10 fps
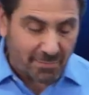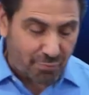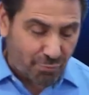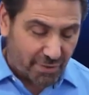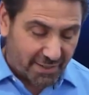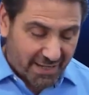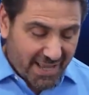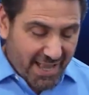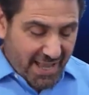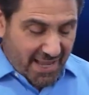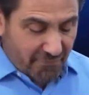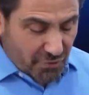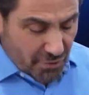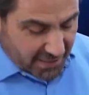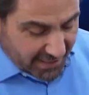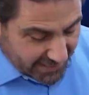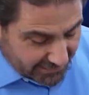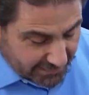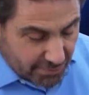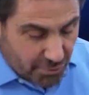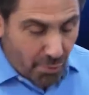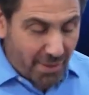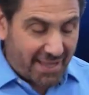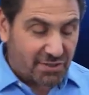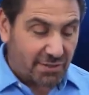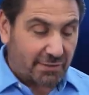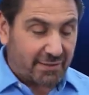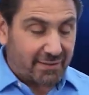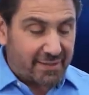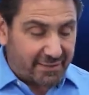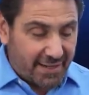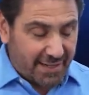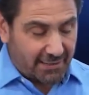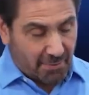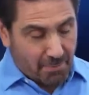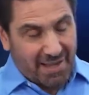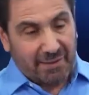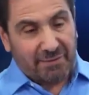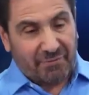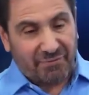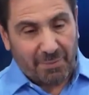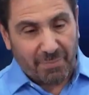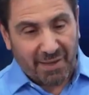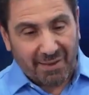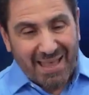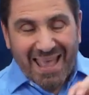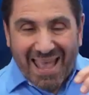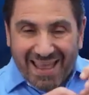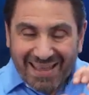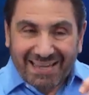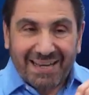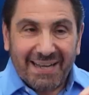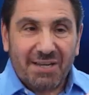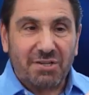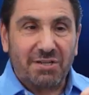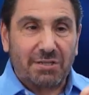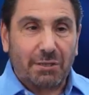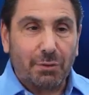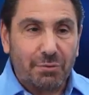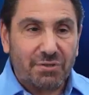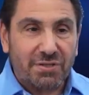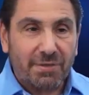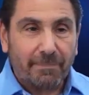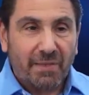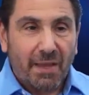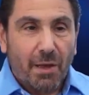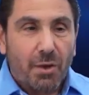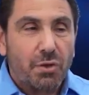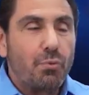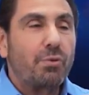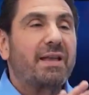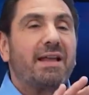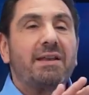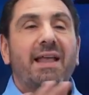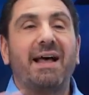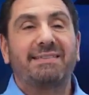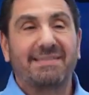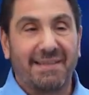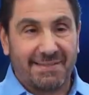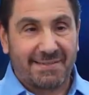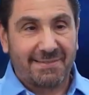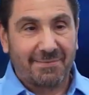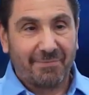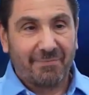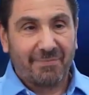important. If you're connecting a coaxial connector, male to female, and that connection is loose, you will get nonsense.